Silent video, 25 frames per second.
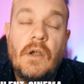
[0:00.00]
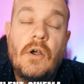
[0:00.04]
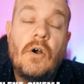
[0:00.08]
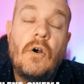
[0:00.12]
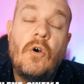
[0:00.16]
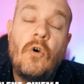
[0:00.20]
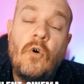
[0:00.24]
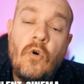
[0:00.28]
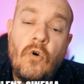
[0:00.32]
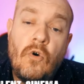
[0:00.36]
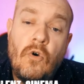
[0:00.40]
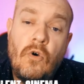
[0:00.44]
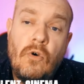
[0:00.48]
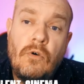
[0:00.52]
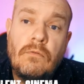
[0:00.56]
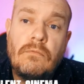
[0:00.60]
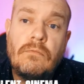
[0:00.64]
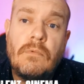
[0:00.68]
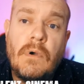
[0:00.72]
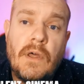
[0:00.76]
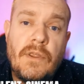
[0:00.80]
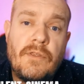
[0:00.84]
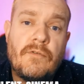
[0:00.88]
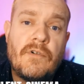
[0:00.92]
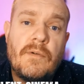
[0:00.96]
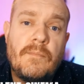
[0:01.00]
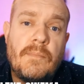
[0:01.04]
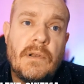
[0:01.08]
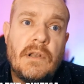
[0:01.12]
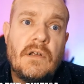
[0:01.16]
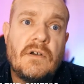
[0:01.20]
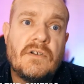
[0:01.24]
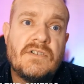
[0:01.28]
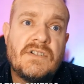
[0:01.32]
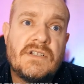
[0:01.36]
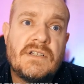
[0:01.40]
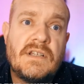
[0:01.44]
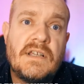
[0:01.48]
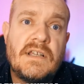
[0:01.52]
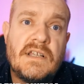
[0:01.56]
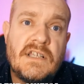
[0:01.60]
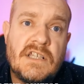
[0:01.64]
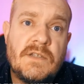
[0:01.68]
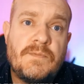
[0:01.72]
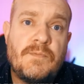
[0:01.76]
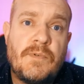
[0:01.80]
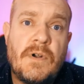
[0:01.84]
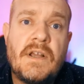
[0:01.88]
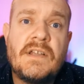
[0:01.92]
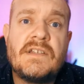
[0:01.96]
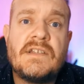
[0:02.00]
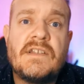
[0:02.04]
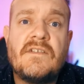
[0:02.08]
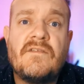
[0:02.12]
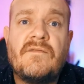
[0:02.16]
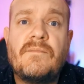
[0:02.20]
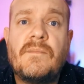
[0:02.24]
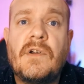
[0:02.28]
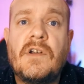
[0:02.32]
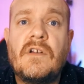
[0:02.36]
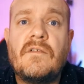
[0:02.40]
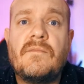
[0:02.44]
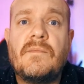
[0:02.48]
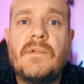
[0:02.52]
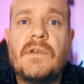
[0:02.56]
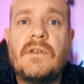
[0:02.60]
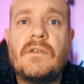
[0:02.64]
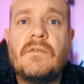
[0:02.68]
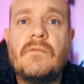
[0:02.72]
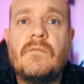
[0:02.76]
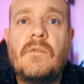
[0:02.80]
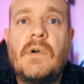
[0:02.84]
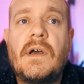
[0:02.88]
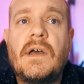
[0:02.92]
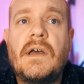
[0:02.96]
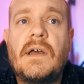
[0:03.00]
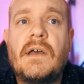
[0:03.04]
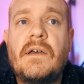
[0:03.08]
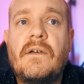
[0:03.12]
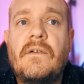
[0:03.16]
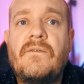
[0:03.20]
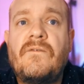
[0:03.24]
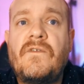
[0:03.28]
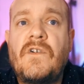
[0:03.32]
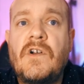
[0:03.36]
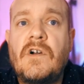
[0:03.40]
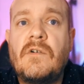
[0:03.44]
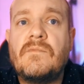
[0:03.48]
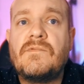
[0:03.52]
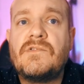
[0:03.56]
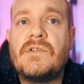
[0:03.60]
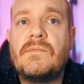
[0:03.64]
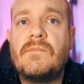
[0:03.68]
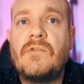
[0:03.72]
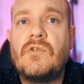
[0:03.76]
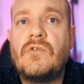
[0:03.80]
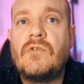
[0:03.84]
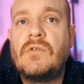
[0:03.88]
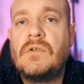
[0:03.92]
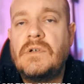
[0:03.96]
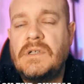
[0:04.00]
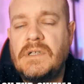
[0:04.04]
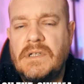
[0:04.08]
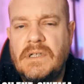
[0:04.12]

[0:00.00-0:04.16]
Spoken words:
Or whether it belongs to the expressive movement, where films are more